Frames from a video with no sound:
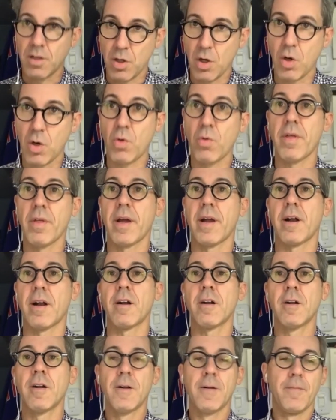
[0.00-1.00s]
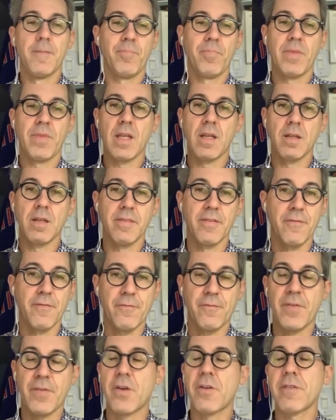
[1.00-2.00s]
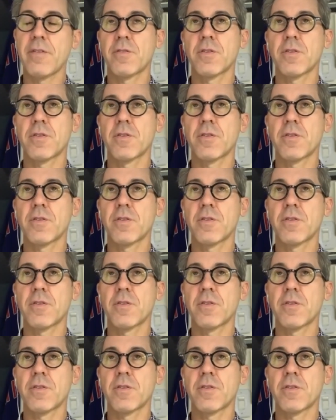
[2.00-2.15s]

But go there. The